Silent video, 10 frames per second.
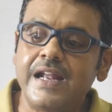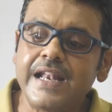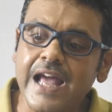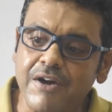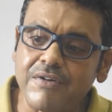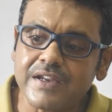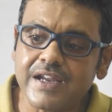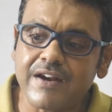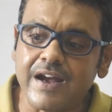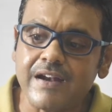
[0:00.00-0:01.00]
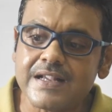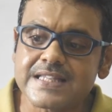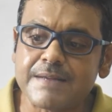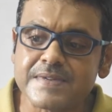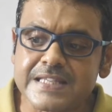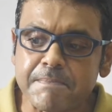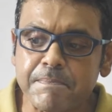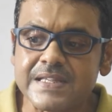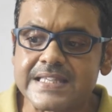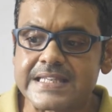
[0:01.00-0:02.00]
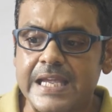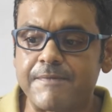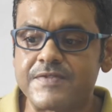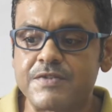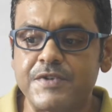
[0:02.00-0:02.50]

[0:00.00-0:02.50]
Now, here are some simple steps